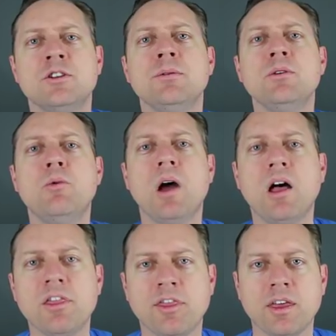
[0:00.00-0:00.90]
to be
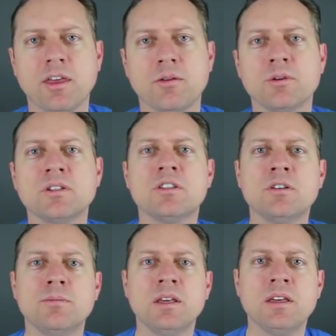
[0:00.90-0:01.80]
wealthy was
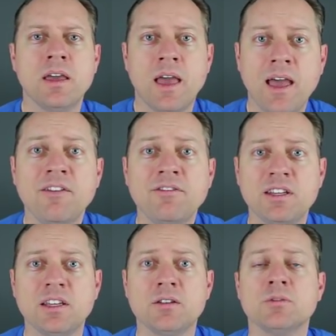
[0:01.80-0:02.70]
to be
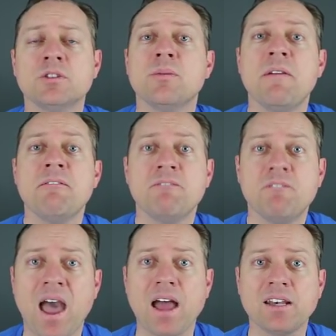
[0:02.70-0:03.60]
hefty, was to be
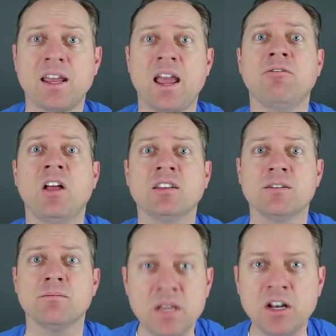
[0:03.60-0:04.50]
fat, to have lots
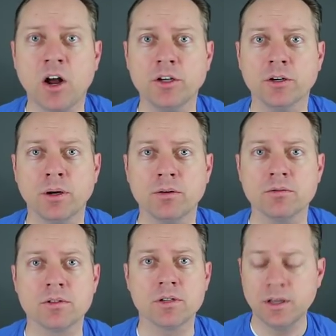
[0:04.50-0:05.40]
of meat on your
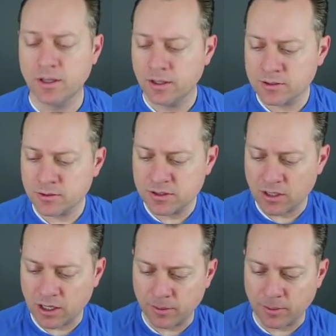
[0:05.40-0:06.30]
bones. That's what he's
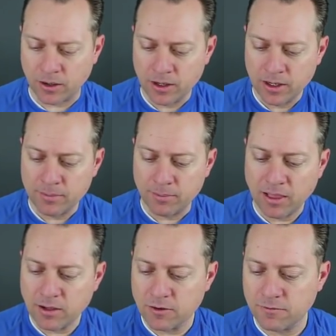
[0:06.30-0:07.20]
talking about. My
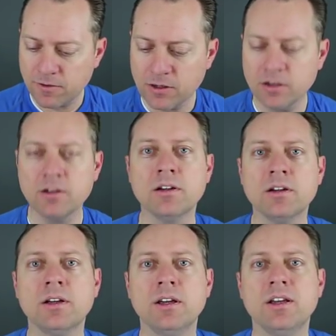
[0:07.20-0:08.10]
little finger,
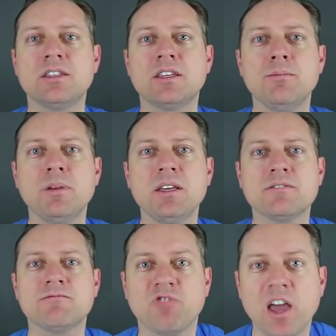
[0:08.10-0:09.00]
it's going to be
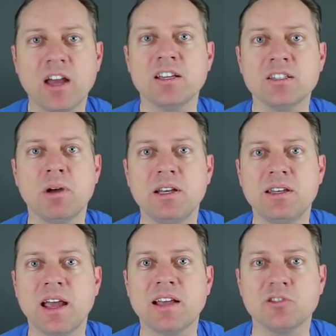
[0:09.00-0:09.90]
as fat as my
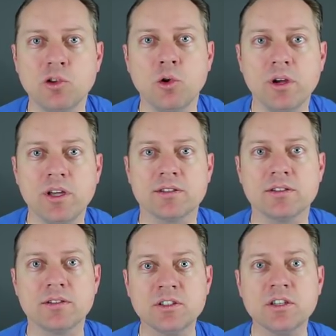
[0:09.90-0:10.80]
dad's
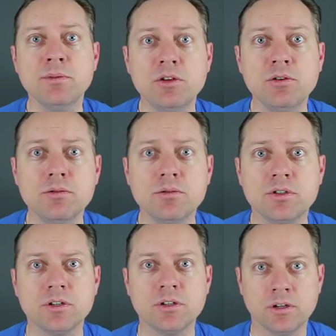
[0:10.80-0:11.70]
loins. It's going to be
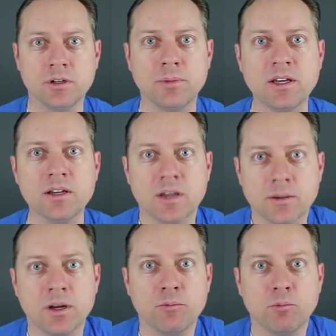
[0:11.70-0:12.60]
huge because
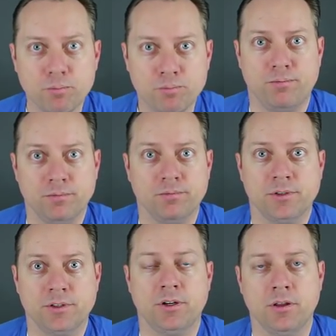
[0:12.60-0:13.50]
I'm going to
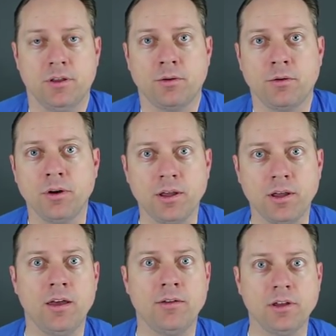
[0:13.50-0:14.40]
sit on the throne and
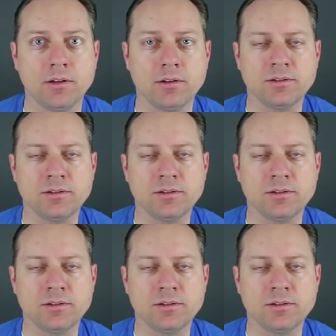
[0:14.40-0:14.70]
get heavy.